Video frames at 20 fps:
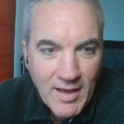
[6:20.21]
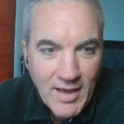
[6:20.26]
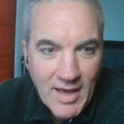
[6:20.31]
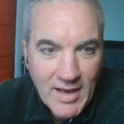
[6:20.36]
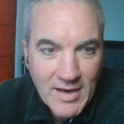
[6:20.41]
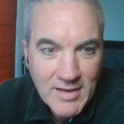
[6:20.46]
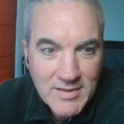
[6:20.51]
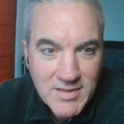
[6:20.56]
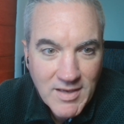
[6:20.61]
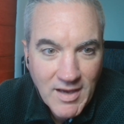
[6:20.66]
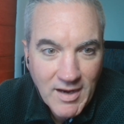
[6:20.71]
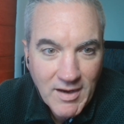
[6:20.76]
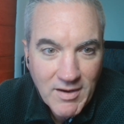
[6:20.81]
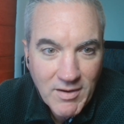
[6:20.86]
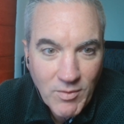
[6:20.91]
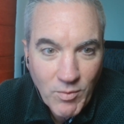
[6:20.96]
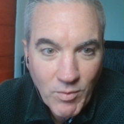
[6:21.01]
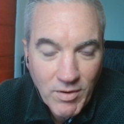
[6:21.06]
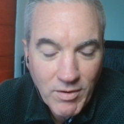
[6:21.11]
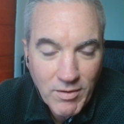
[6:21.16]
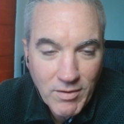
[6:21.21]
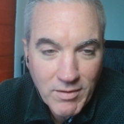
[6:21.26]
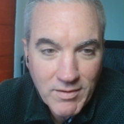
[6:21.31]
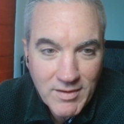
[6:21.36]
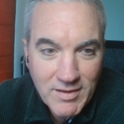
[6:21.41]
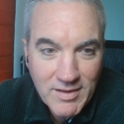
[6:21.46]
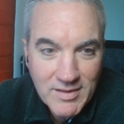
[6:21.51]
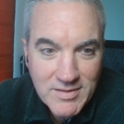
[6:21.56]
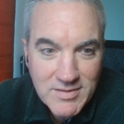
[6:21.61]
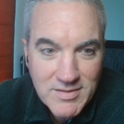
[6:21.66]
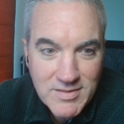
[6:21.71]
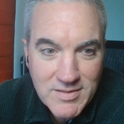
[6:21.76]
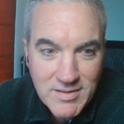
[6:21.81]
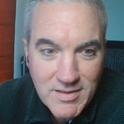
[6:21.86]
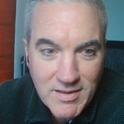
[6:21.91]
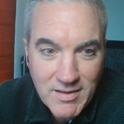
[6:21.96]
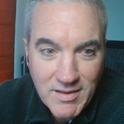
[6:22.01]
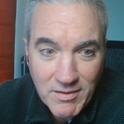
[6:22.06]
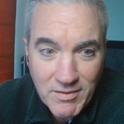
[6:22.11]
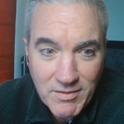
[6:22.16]
And it's like, well, it's
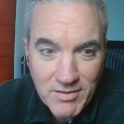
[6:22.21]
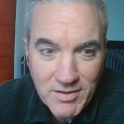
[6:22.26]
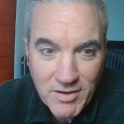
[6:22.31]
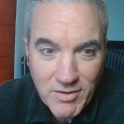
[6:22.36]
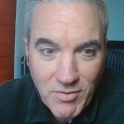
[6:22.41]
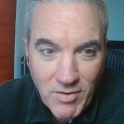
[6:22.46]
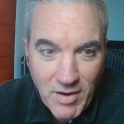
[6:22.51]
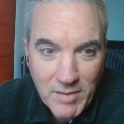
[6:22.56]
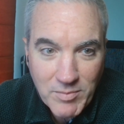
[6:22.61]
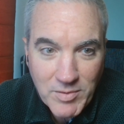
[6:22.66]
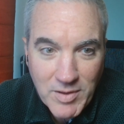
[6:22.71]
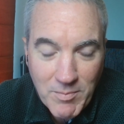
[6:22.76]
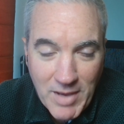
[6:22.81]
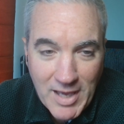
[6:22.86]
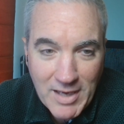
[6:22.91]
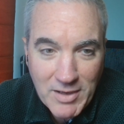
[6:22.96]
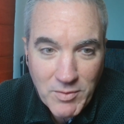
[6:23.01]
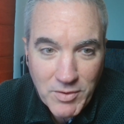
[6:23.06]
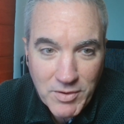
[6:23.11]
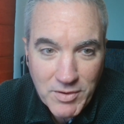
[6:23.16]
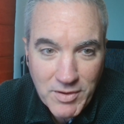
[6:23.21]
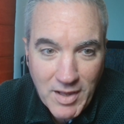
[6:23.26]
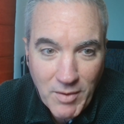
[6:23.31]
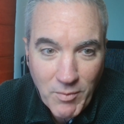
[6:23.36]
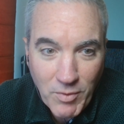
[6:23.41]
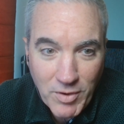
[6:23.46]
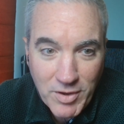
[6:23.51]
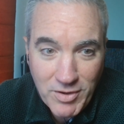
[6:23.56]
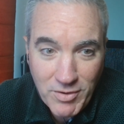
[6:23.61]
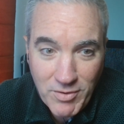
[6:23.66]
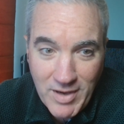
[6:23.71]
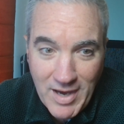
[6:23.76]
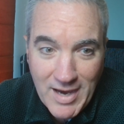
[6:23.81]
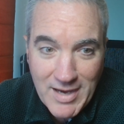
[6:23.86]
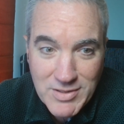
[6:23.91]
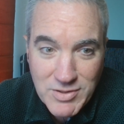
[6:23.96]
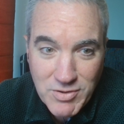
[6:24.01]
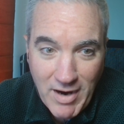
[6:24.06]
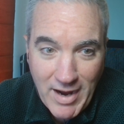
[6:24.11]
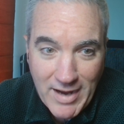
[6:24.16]
still incredibly manual. And what you
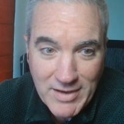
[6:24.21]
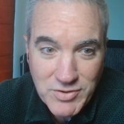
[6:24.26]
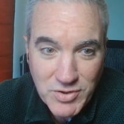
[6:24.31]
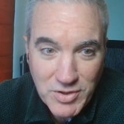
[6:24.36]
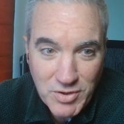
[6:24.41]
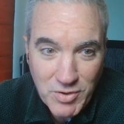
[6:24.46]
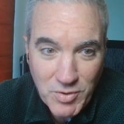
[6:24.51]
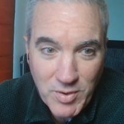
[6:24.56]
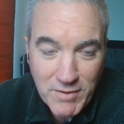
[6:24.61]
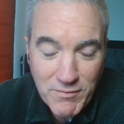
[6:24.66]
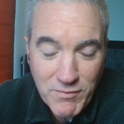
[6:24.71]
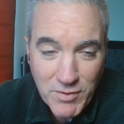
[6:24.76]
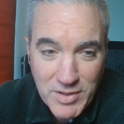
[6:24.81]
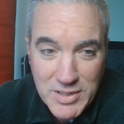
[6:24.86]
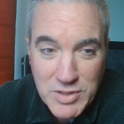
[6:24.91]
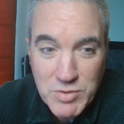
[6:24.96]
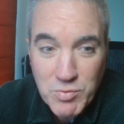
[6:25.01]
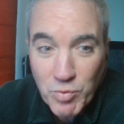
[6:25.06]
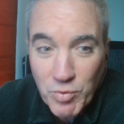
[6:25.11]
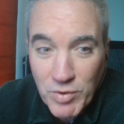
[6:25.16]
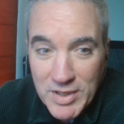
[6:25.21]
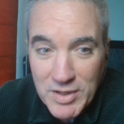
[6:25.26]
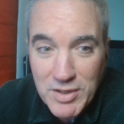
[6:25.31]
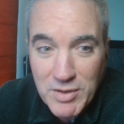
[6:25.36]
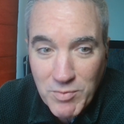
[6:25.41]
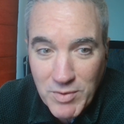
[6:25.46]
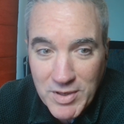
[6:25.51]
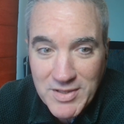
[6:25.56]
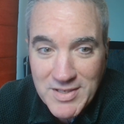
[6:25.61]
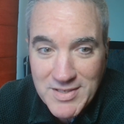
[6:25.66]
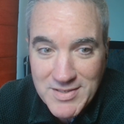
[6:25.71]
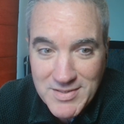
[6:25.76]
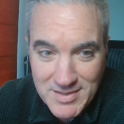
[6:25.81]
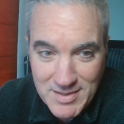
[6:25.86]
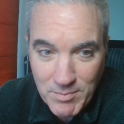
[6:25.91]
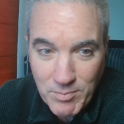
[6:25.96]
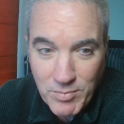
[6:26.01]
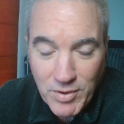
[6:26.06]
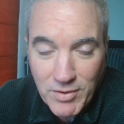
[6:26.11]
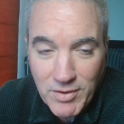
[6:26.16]
guys are actually doing for these really, really
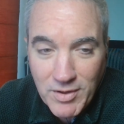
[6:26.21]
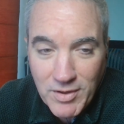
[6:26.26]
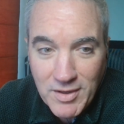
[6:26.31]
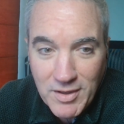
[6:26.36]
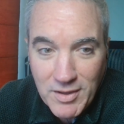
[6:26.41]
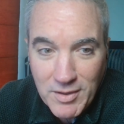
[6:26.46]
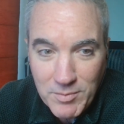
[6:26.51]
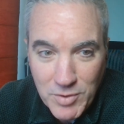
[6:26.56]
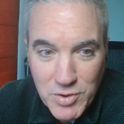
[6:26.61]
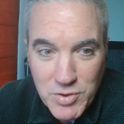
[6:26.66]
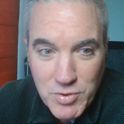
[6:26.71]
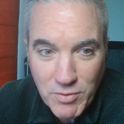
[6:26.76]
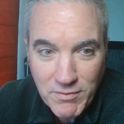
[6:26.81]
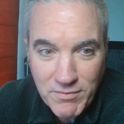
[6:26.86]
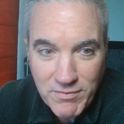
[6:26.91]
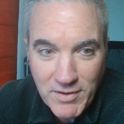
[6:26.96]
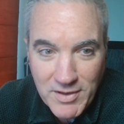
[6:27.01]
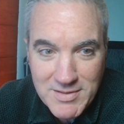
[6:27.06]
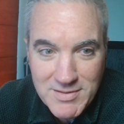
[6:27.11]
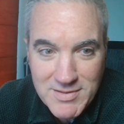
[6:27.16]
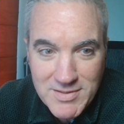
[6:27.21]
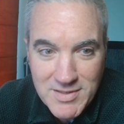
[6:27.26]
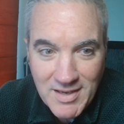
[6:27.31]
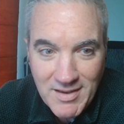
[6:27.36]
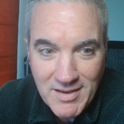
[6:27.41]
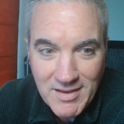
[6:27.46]
simple mutual funds